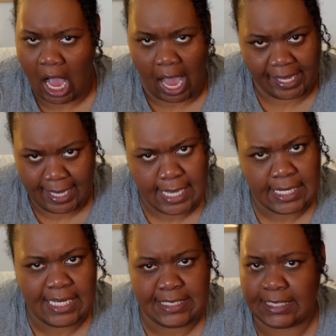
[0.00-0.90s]

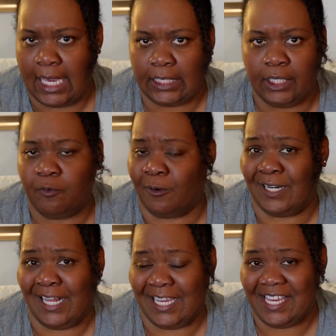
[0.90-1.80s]
it's a Gaelic word
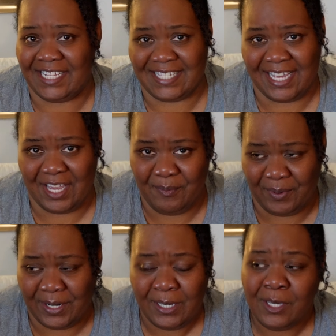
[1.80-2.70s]
and I can't say it,
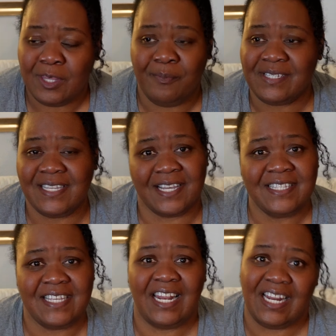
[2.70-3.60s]
but the best I
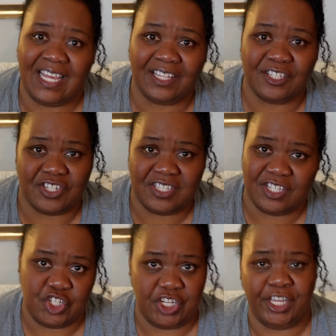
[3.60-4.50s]
can say it in English is the
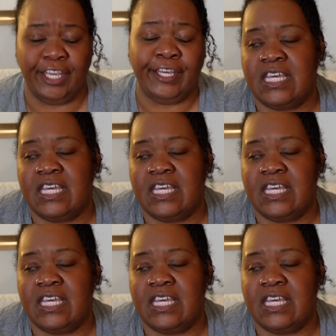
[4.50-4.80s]
she.